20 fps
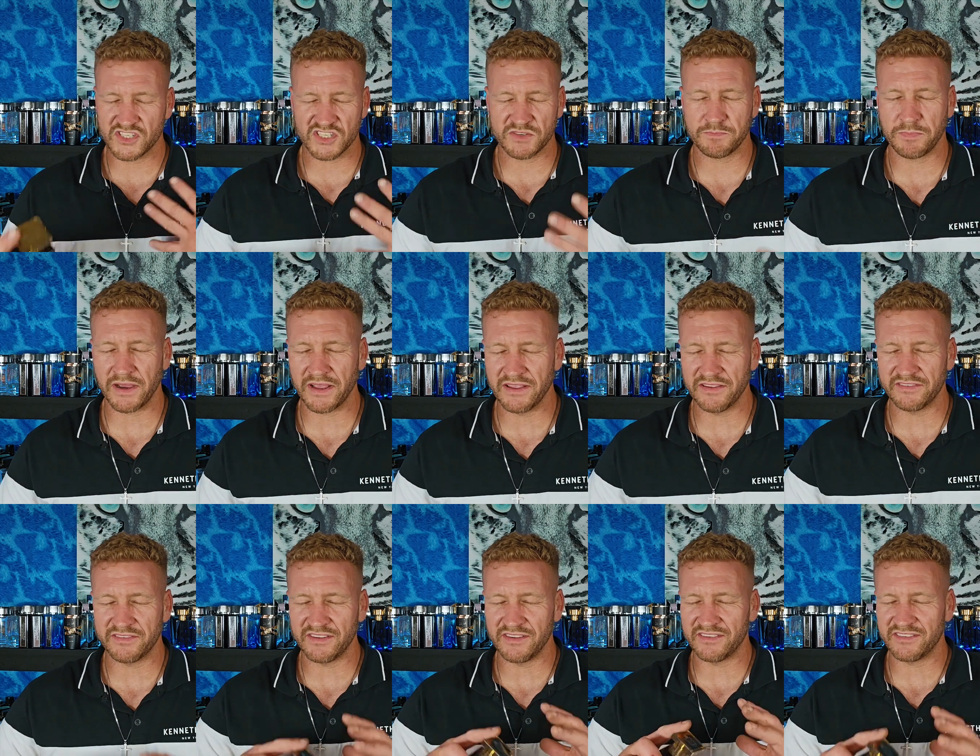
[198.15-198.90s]

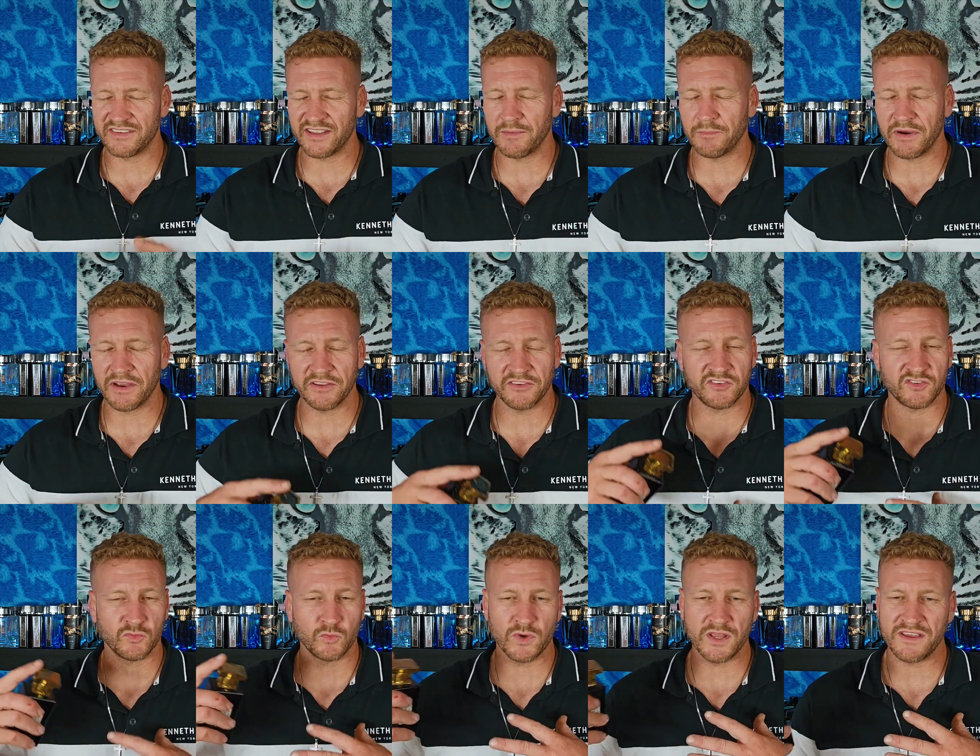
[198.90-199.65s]
spicy,
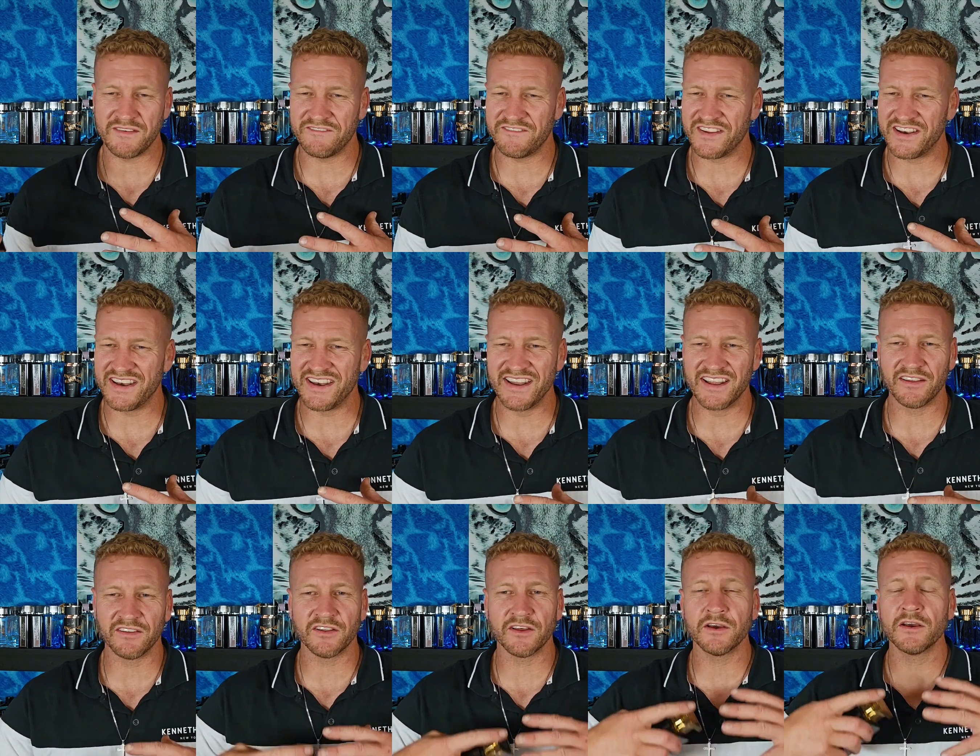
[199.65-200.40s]
semi-sweet,
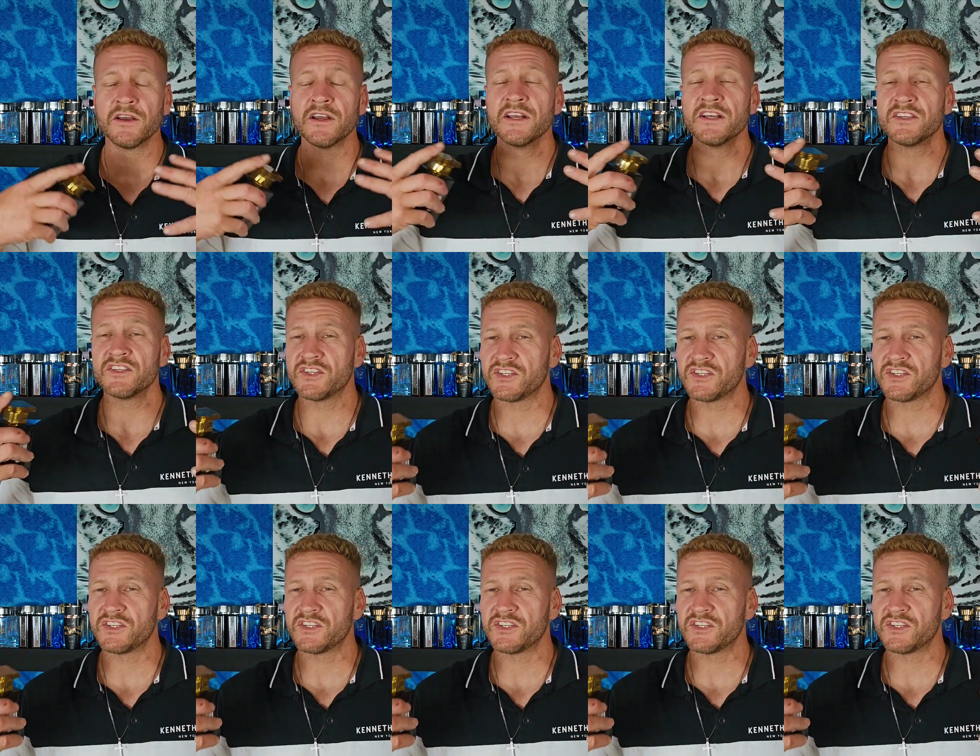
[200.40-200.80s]
vanilla,